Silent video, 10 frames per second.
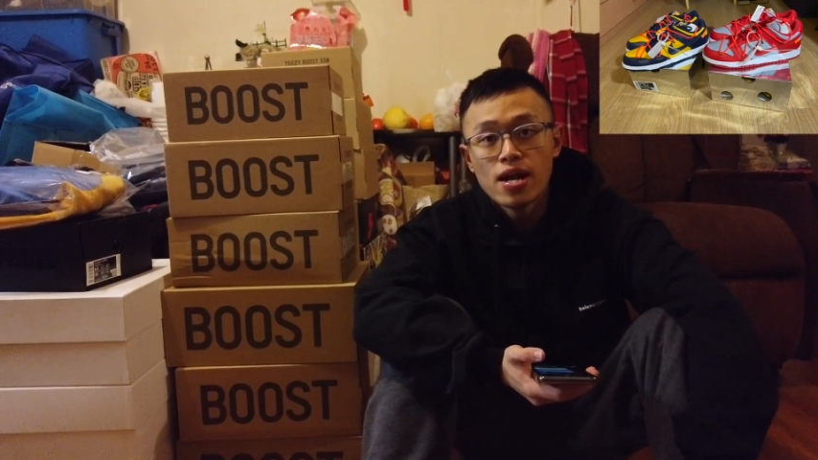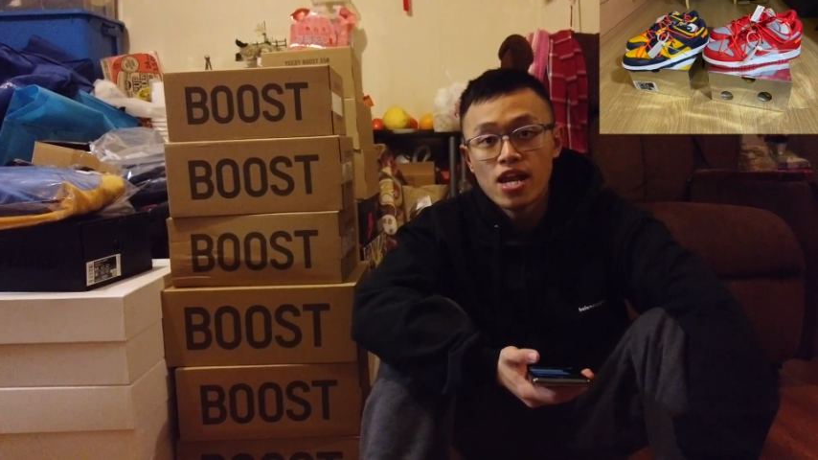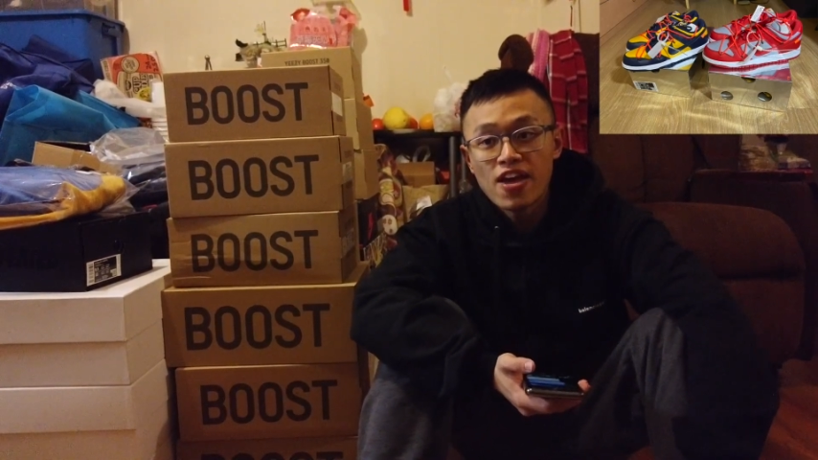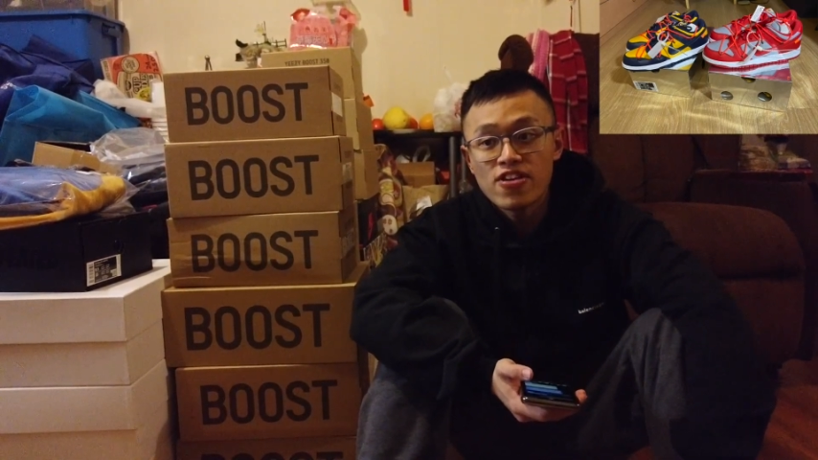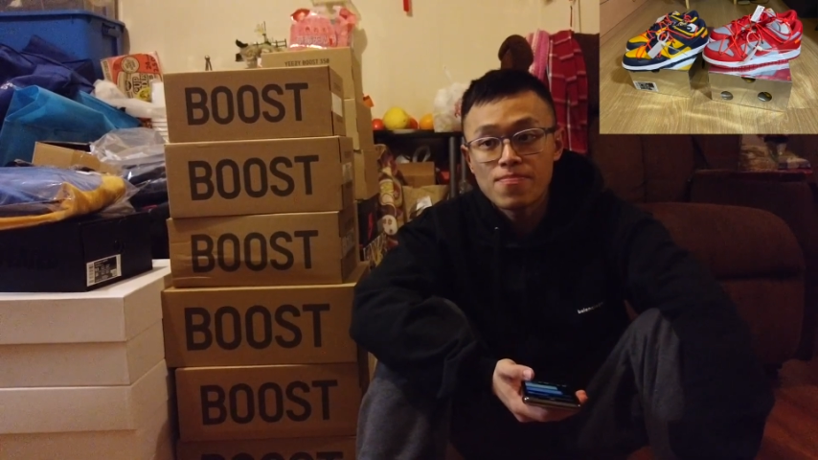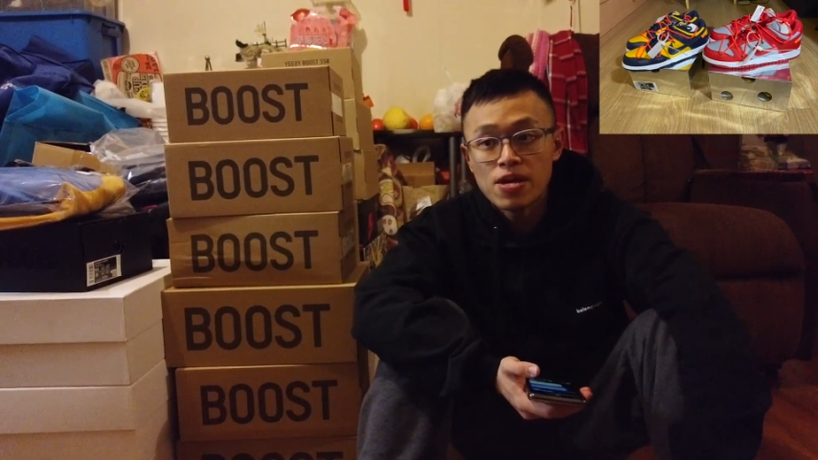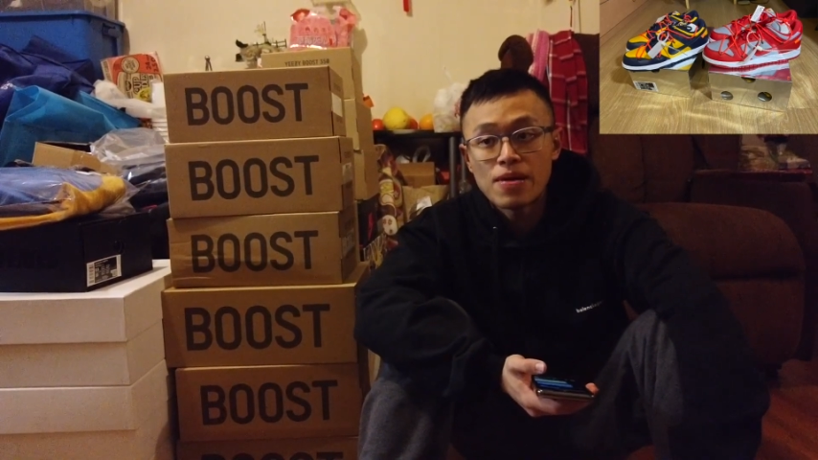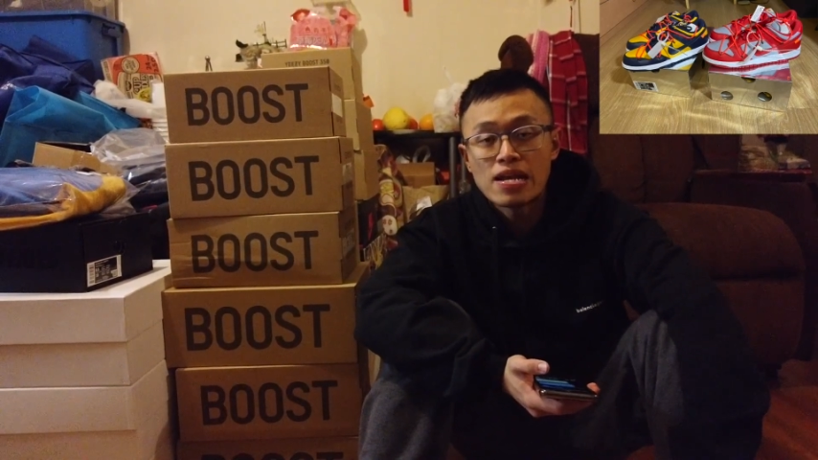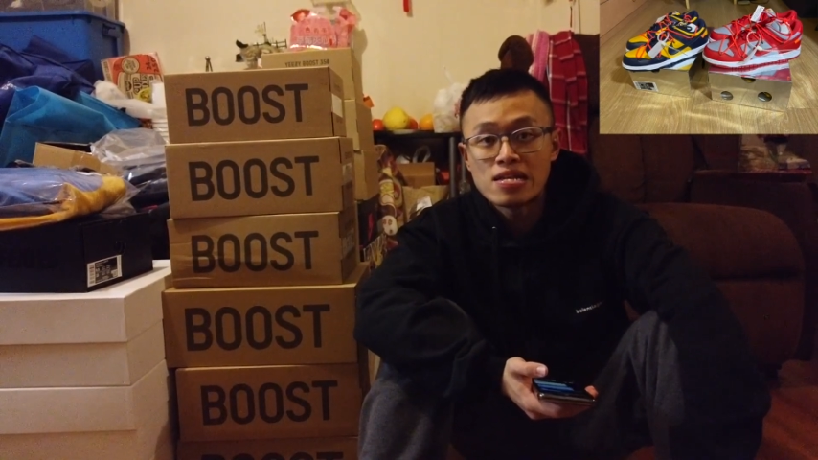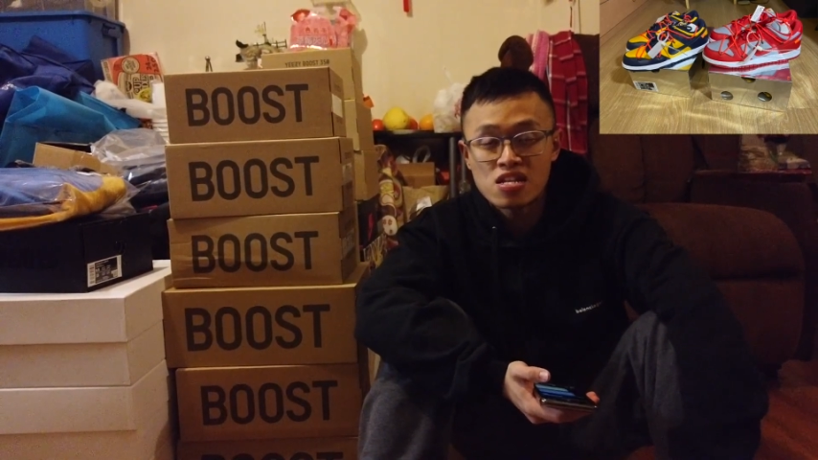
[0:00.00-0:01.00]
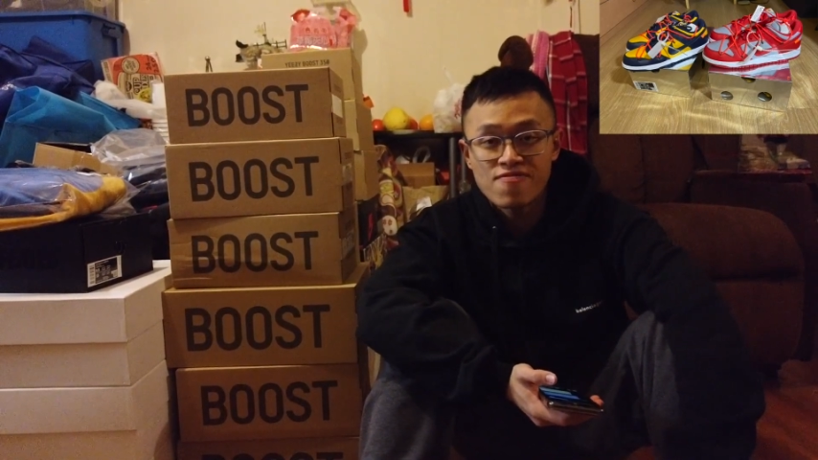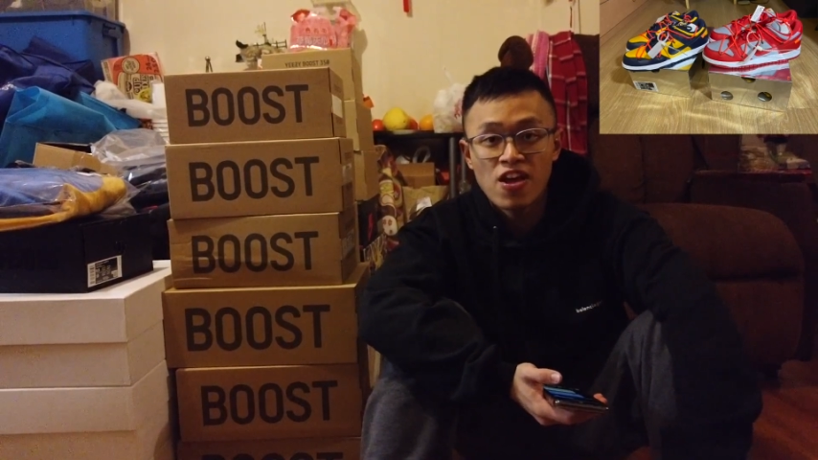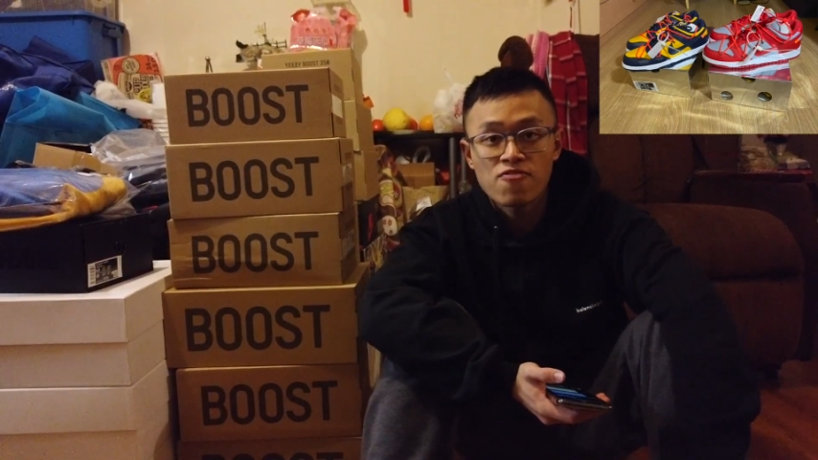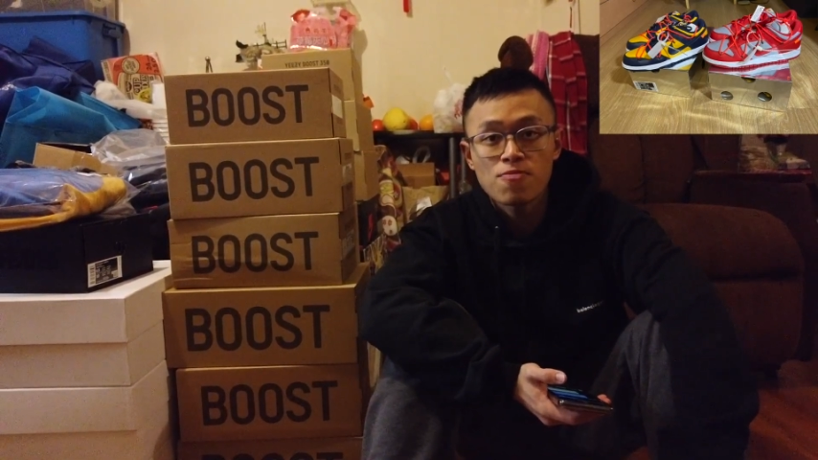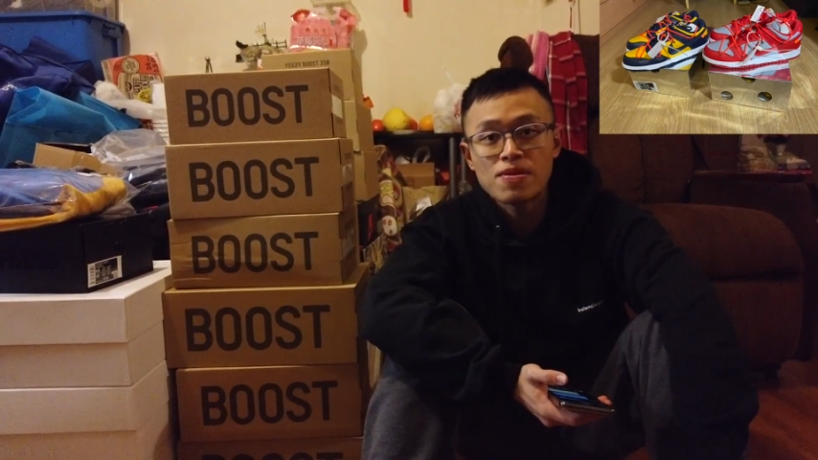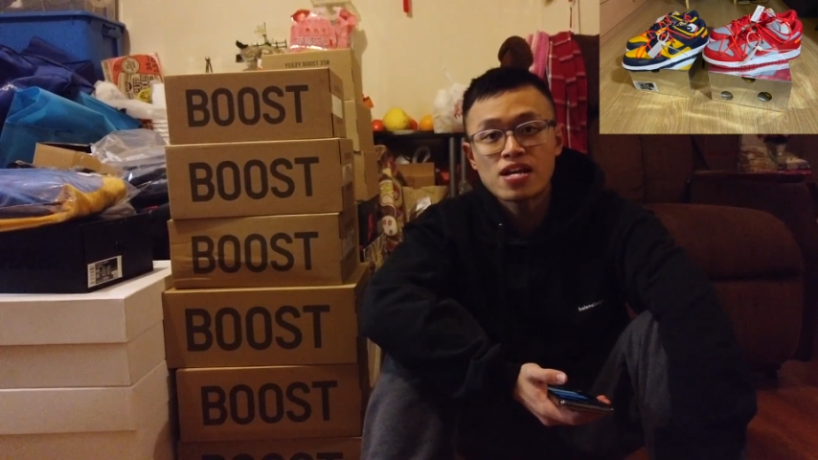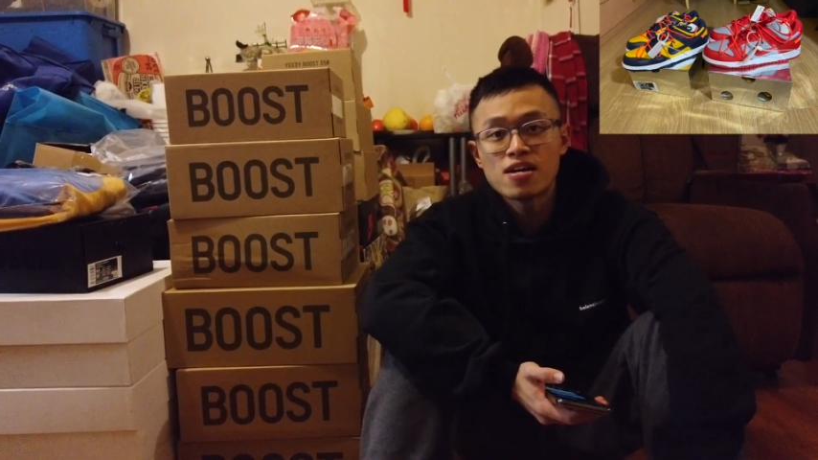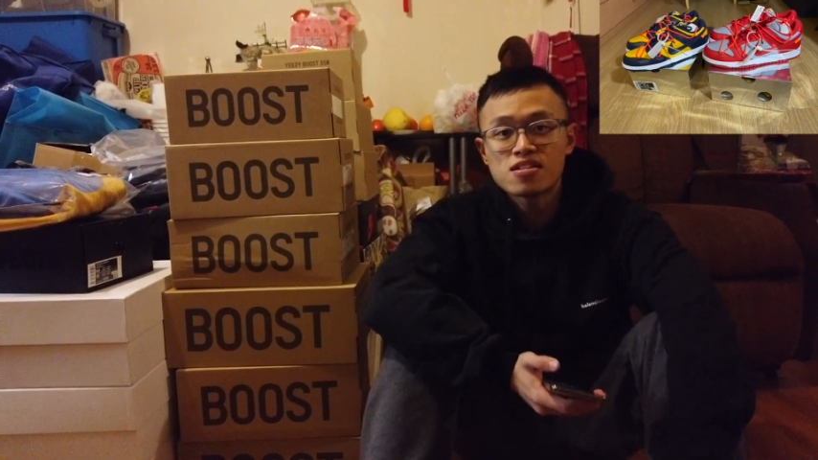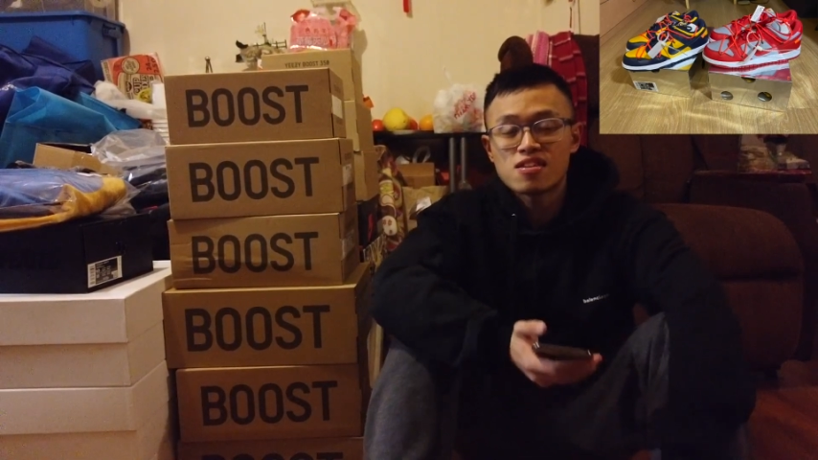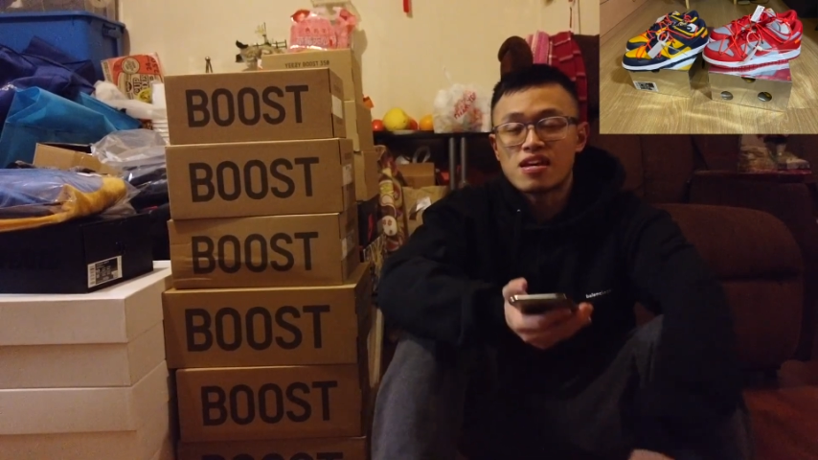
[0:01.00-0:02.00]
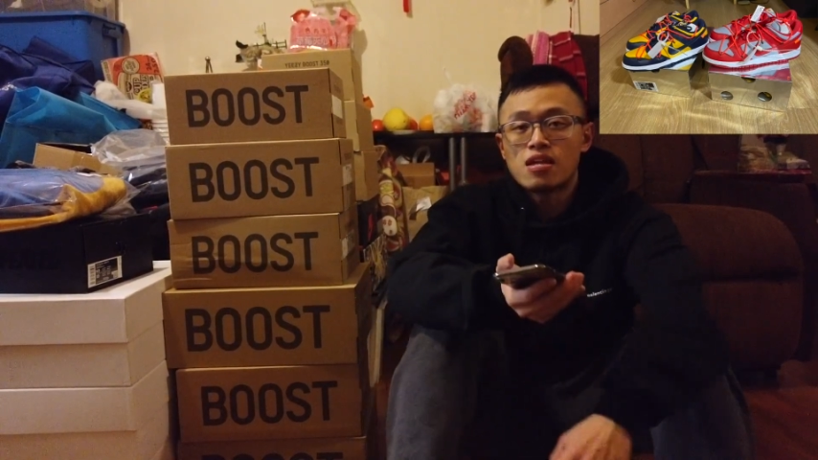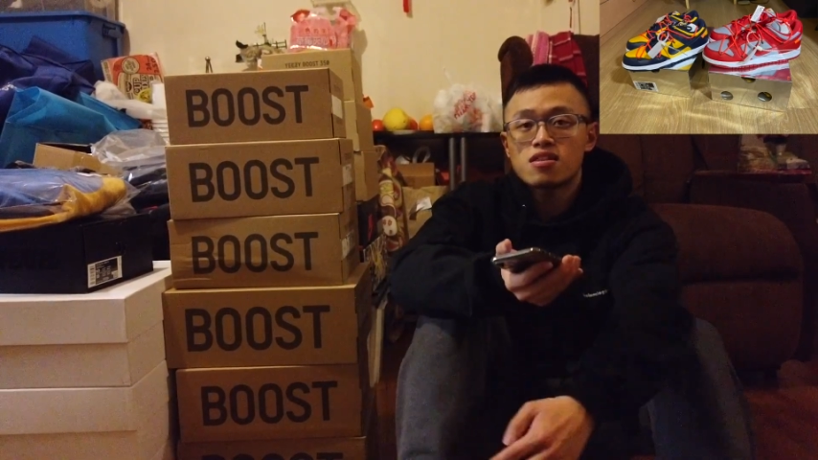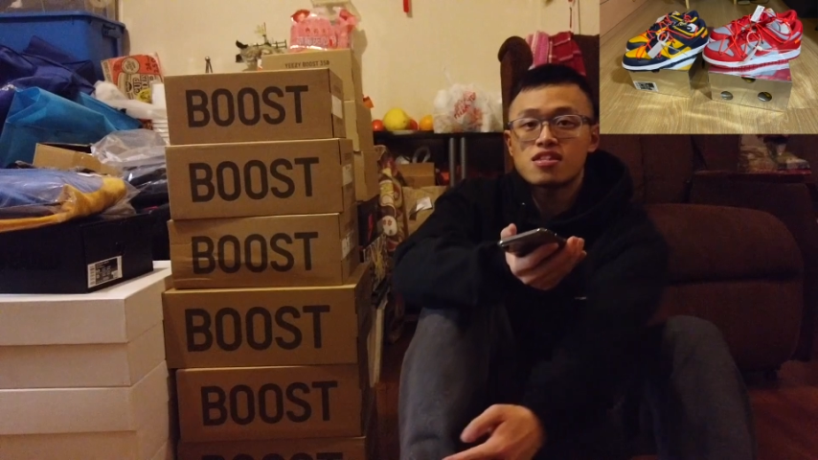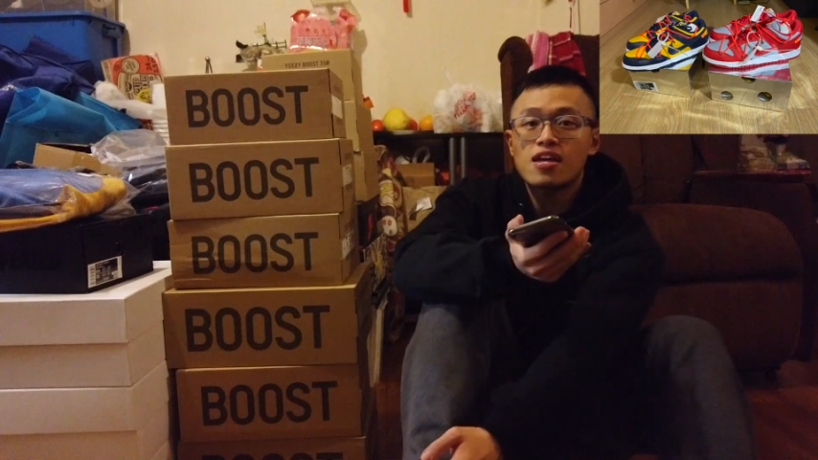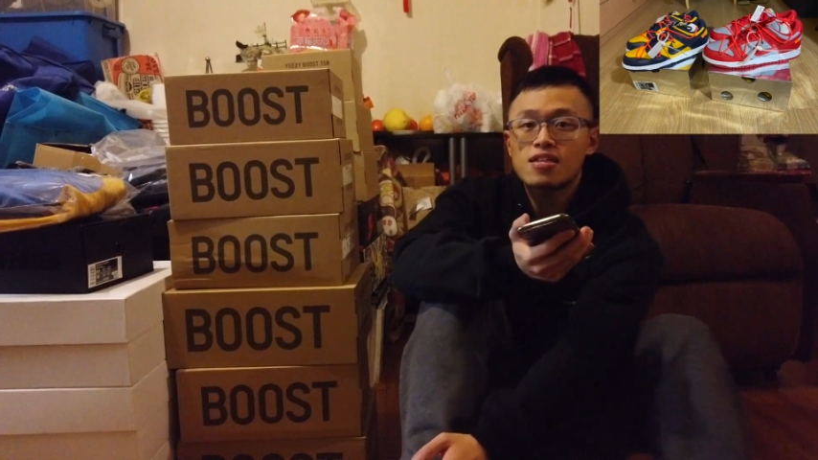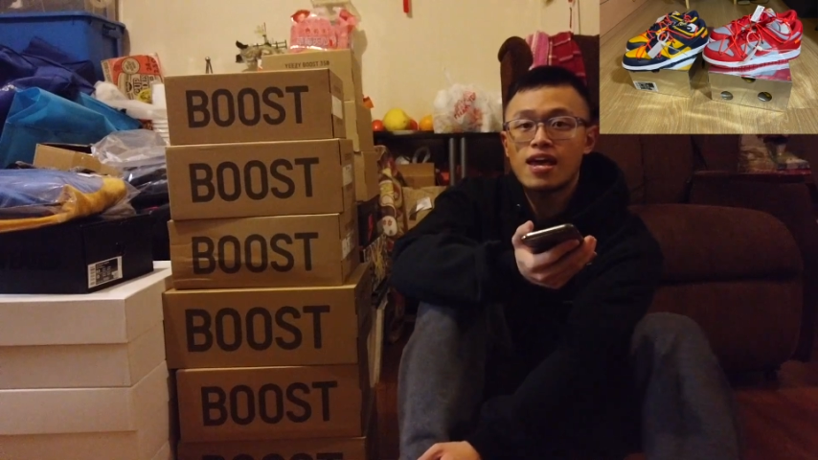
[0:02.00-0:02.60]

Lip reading: Navy being my least favorite because the inside